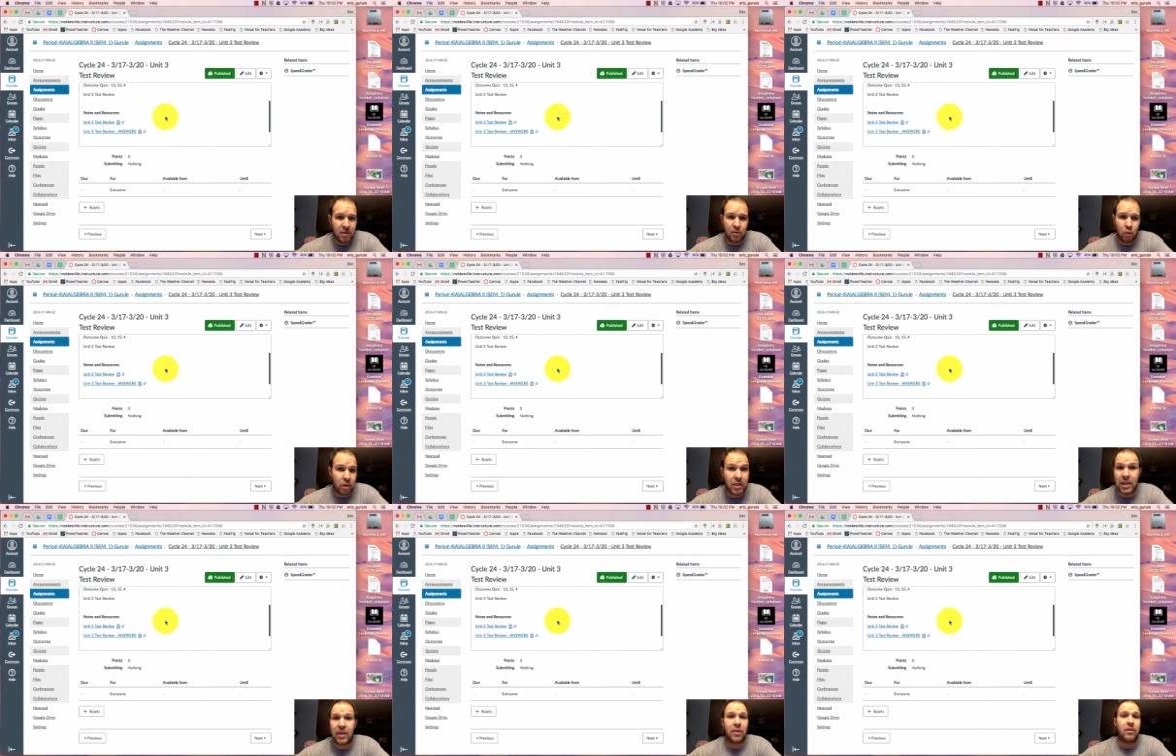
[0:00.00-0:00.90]
work
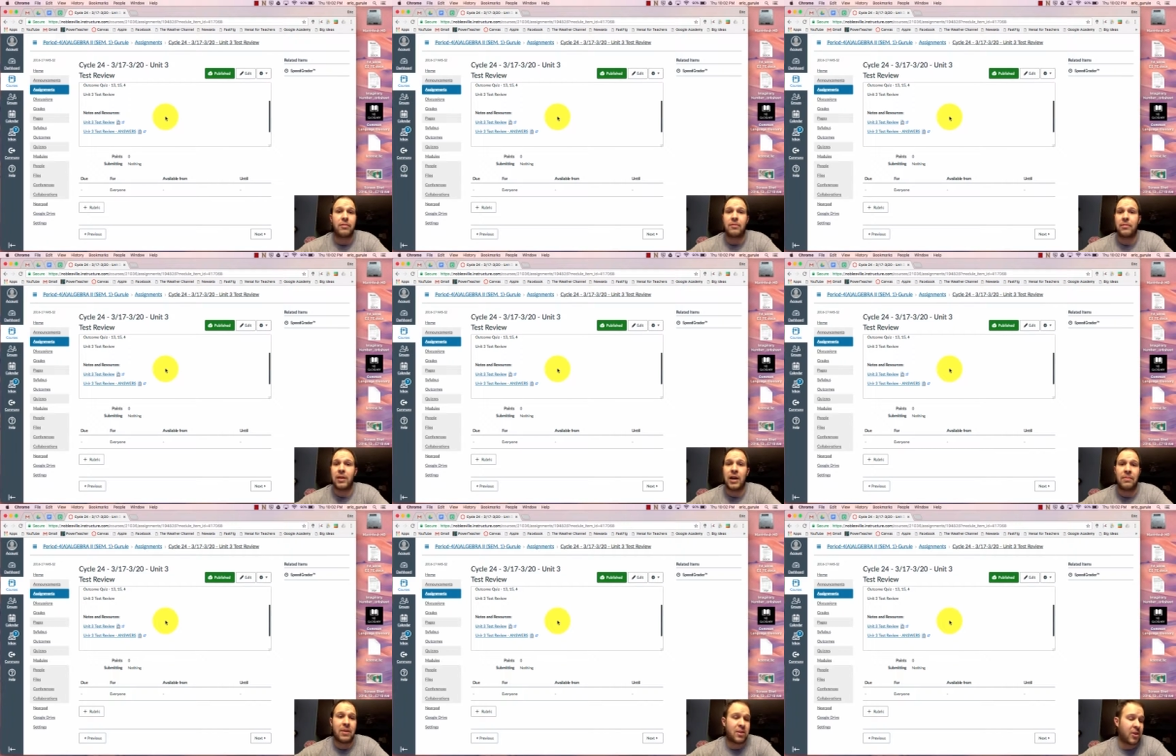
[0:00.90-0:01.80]
together um,
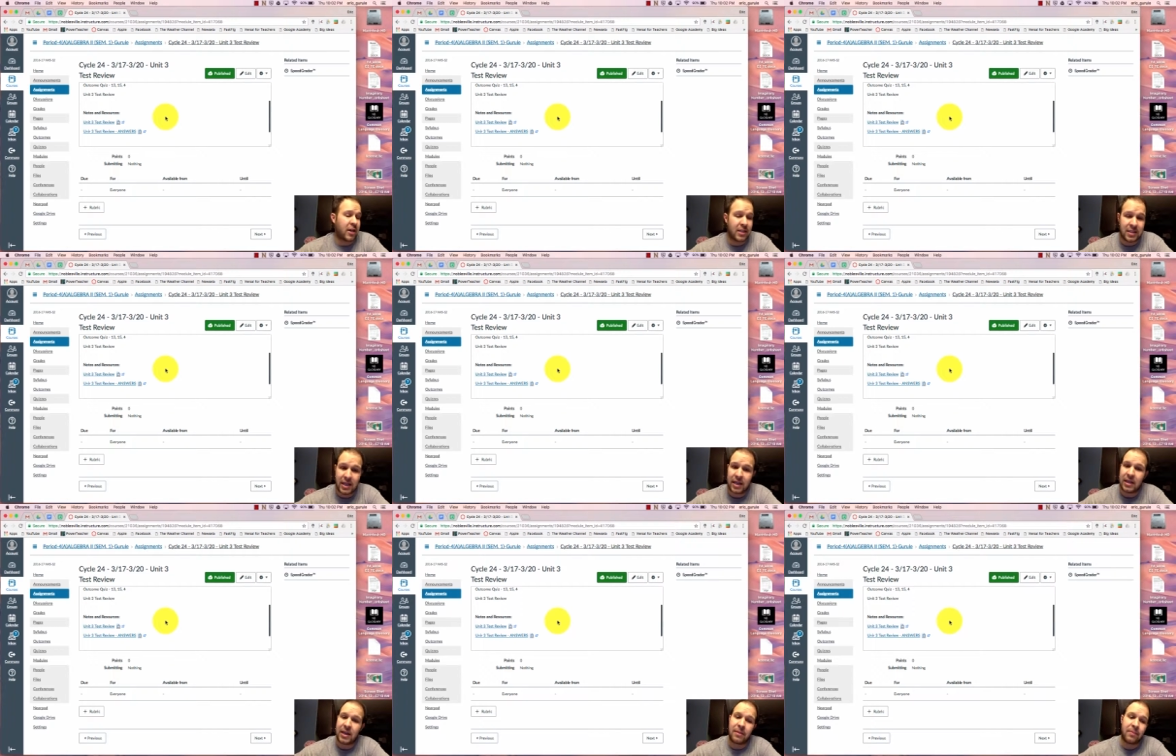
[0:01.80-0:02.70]
that's all I can say.
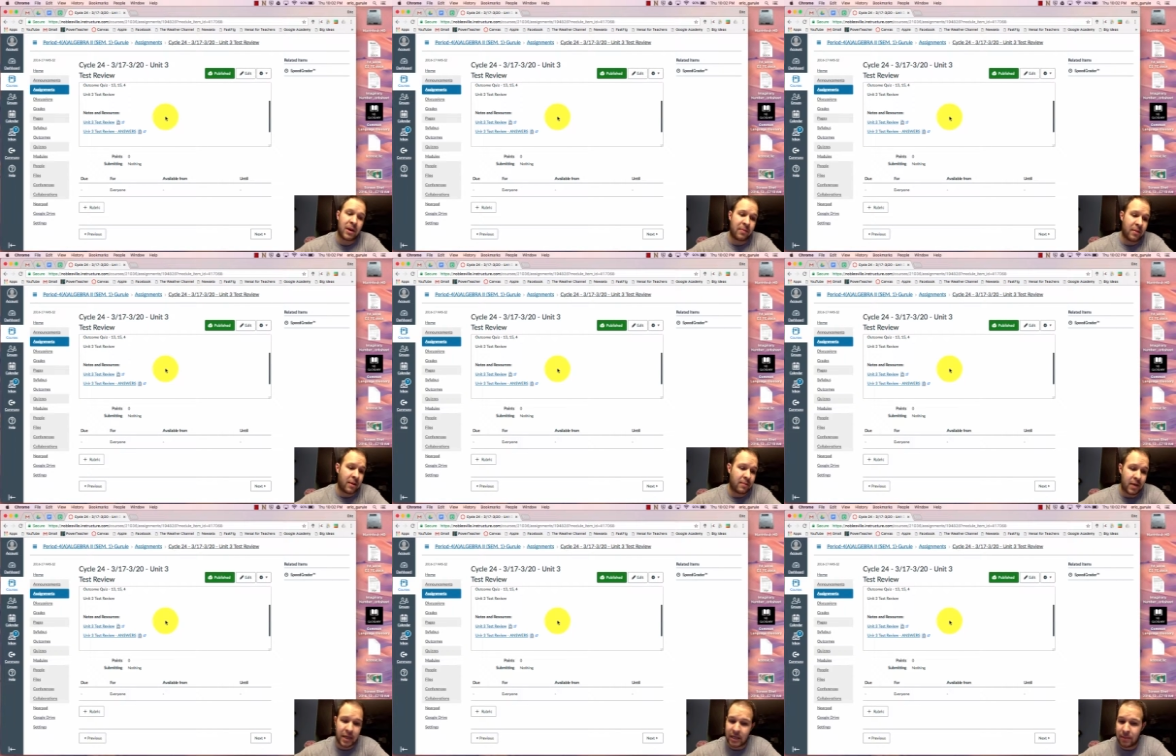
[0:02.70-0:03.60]
Um, I'm, I'm
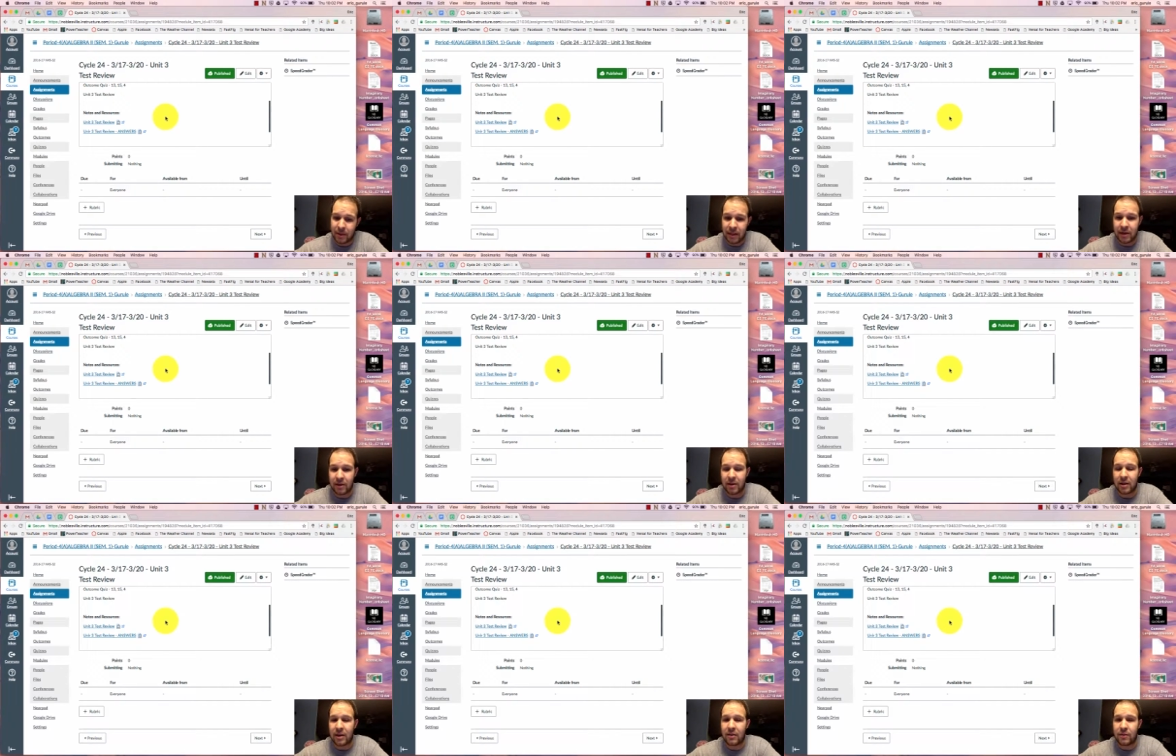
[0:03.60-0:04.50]
not going to be there
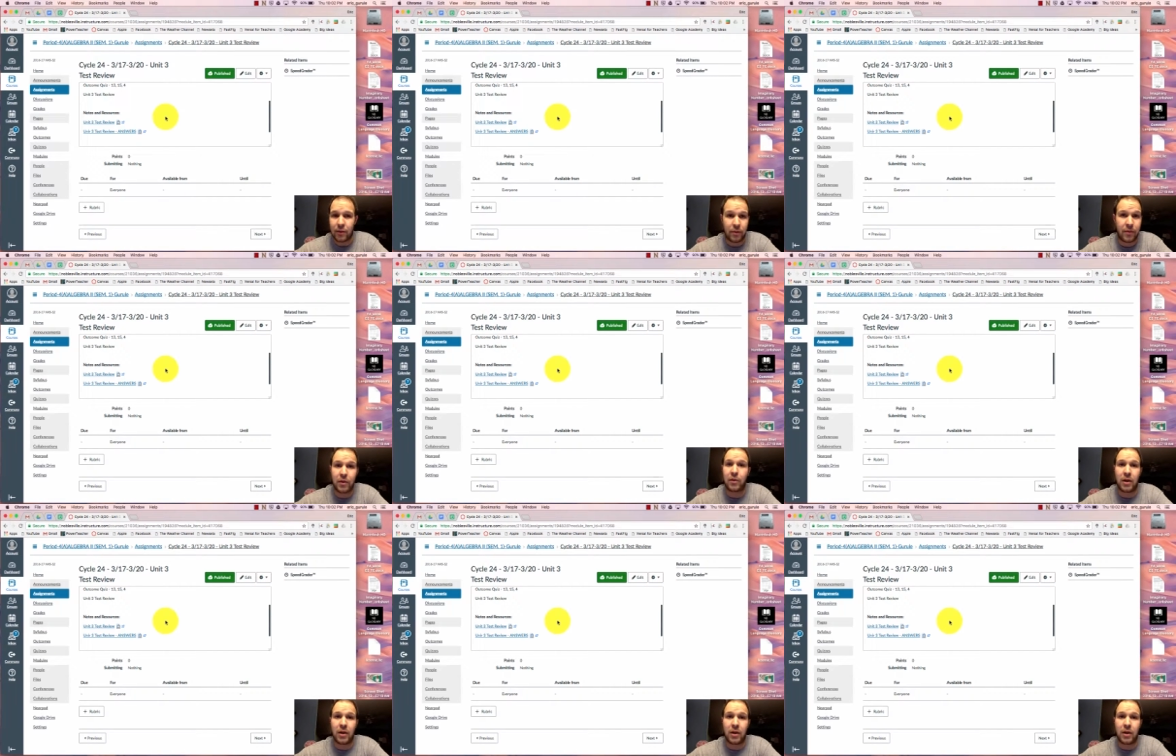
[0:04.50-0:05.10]
uh, for the review,